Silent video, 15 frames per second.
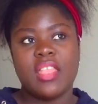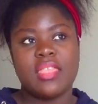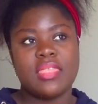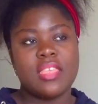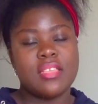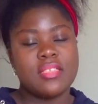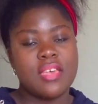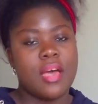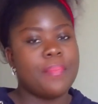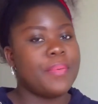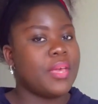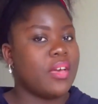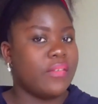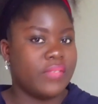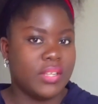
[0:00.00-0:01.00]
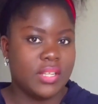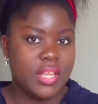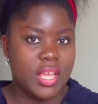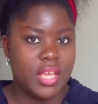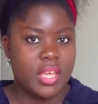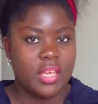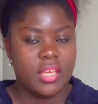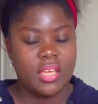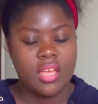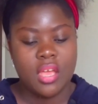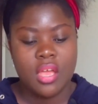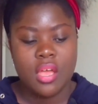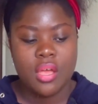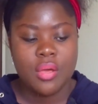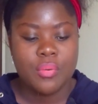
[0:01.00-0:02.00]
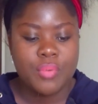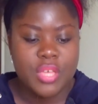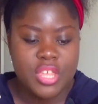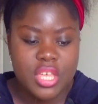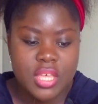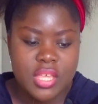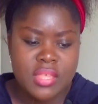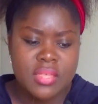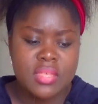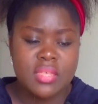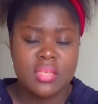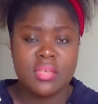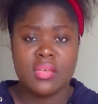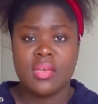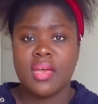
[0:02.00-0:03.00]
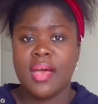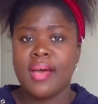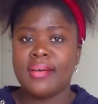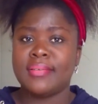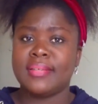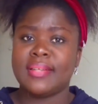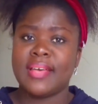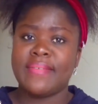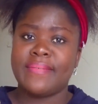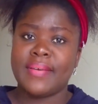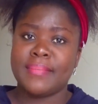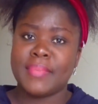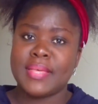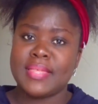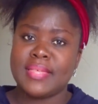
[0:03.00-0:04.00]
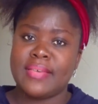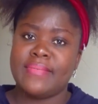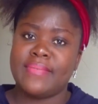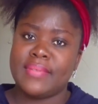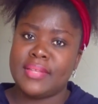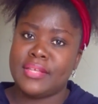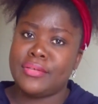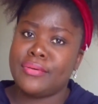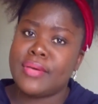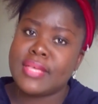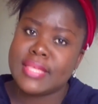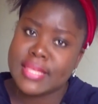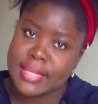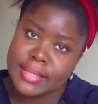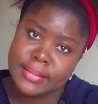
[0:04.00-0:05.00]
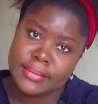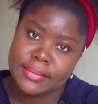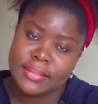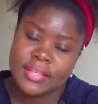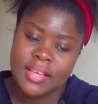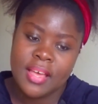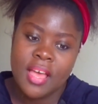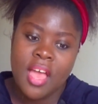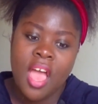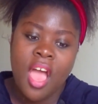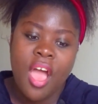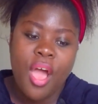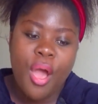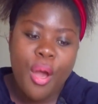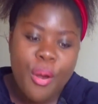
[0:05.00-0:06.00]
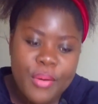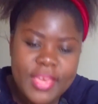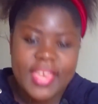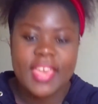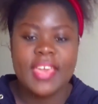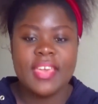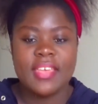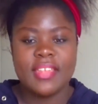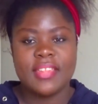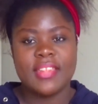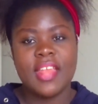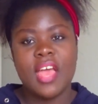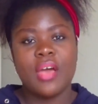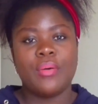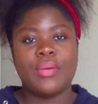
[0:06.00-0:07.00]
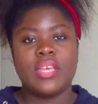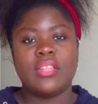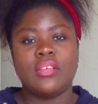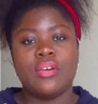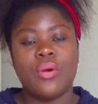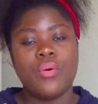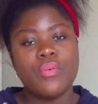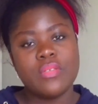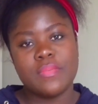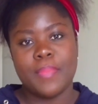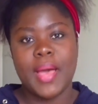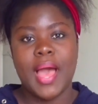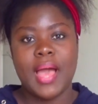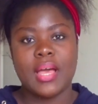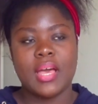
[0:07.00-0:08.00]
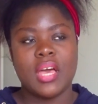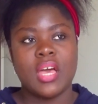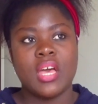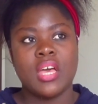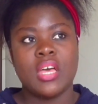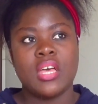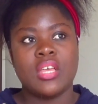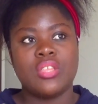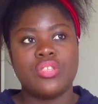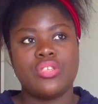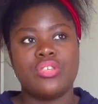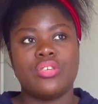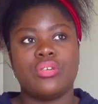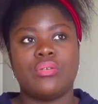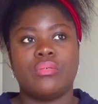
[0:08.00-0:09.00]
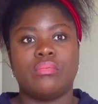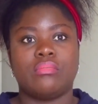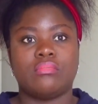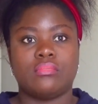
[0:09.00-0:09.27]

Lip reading: the topic of the day, which is, how did I find myself in the USA? Okay, now it goes back to